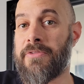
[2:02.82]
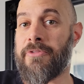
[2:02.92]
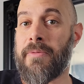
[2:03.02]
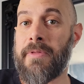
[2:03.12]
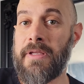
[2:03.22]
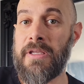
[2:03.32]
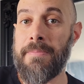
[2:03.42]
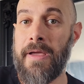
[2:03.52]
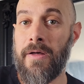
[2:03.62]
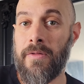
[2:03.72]
from the
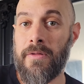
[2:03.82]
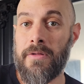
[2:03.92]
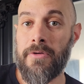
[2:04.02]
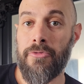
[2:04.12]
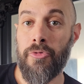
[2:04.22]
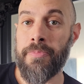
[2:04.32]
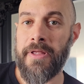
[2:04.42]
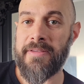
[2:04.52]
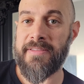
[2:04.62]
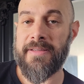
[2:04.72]
email group
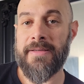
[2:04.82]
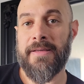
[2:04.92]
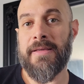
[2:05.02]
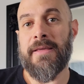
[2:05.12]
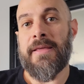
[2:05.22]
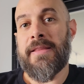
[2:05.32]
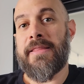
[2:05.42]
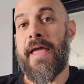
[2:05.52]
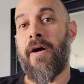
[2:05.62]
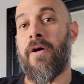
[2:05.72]
list,
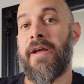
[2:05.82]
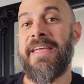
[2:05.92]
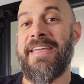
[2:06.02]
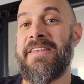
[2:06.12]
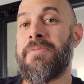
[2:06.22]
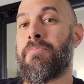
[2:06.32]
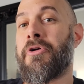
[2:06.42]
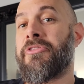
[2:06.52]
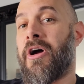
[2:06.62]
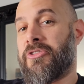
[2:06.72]
they are in
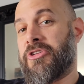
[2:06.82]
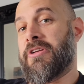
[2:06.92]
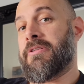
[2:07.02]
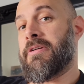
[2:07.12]
production.